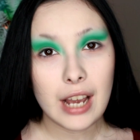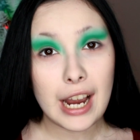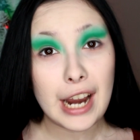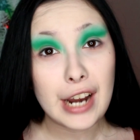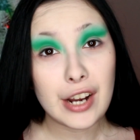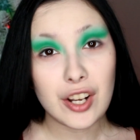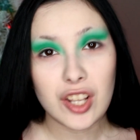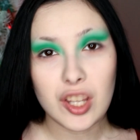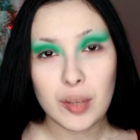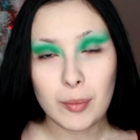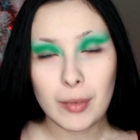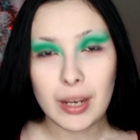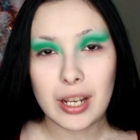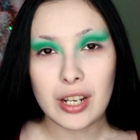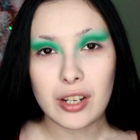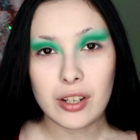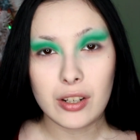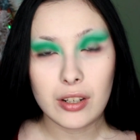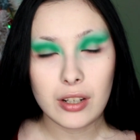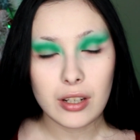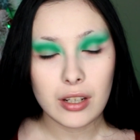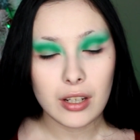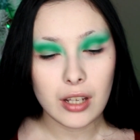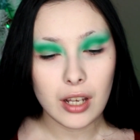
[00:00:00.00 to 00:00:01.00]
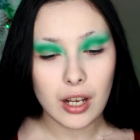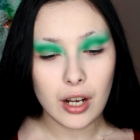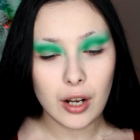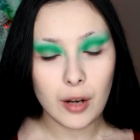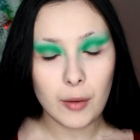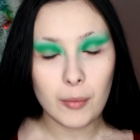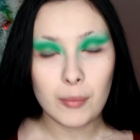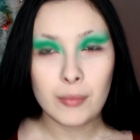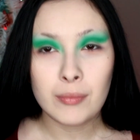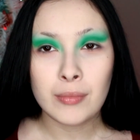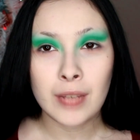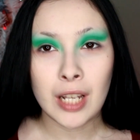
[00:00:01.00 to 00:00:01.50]
higher than my
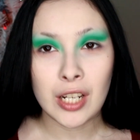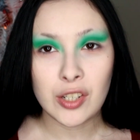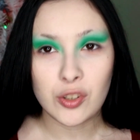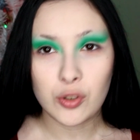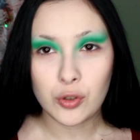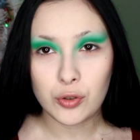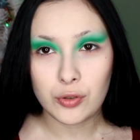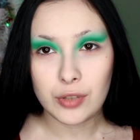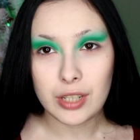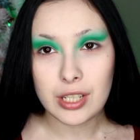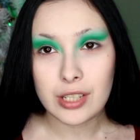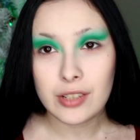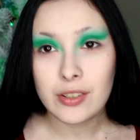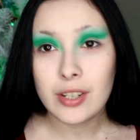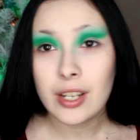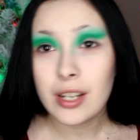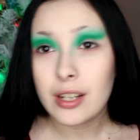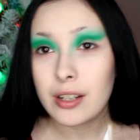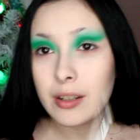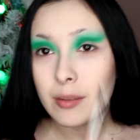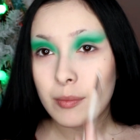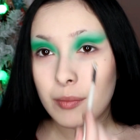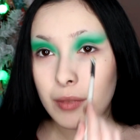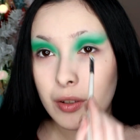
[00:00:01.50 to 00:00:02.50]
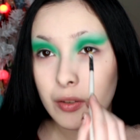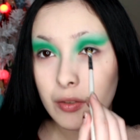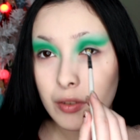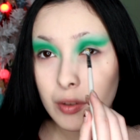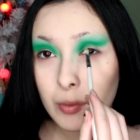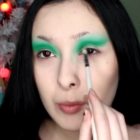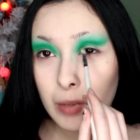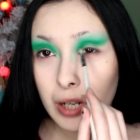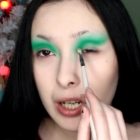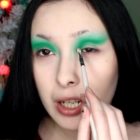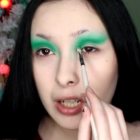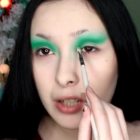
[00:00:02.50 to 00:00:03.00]
natural crease, so yeah. But
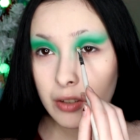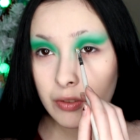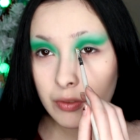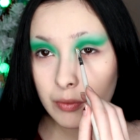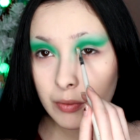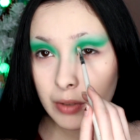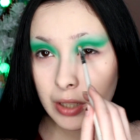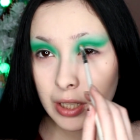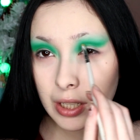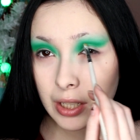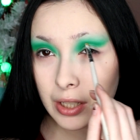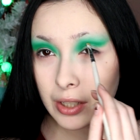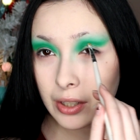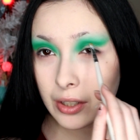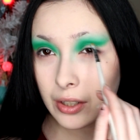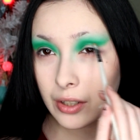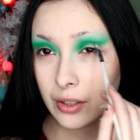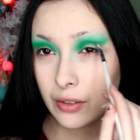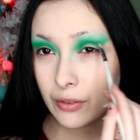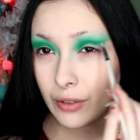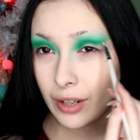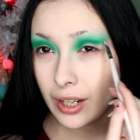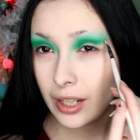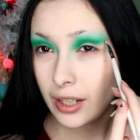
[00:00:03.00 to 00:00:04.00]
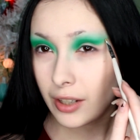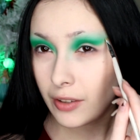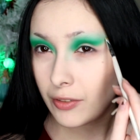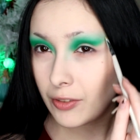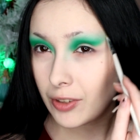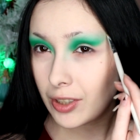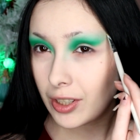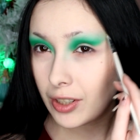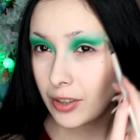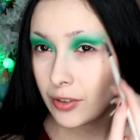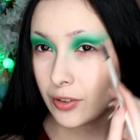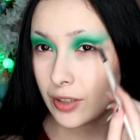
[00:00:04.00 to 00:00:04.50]
we're cutting it from here. I'm kind of
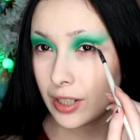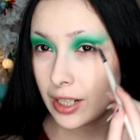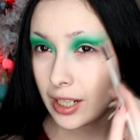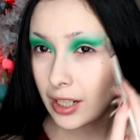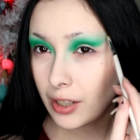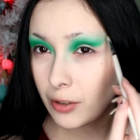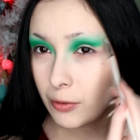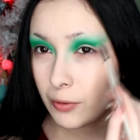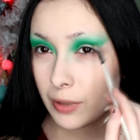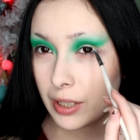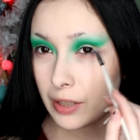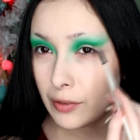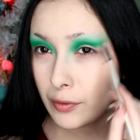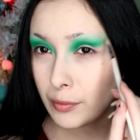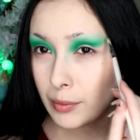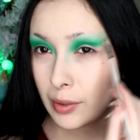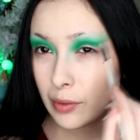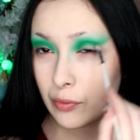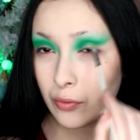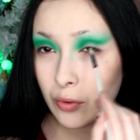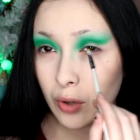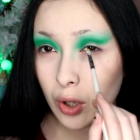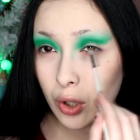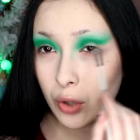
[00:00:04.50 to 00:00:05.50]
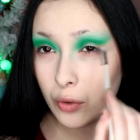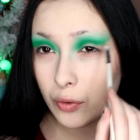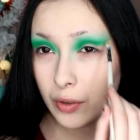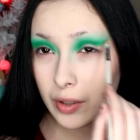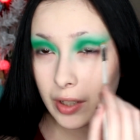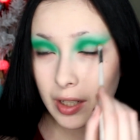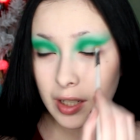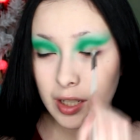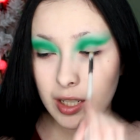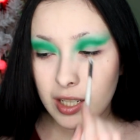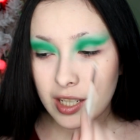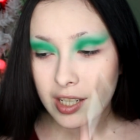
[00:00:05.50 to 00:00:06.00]
create like a wing, and we'll be
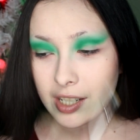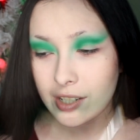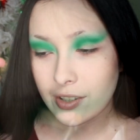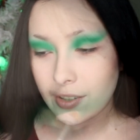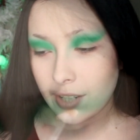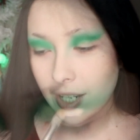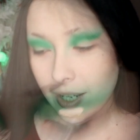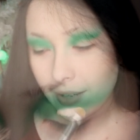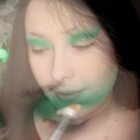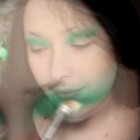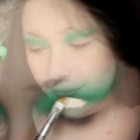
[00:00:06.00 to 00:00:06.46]
following this, so yeah.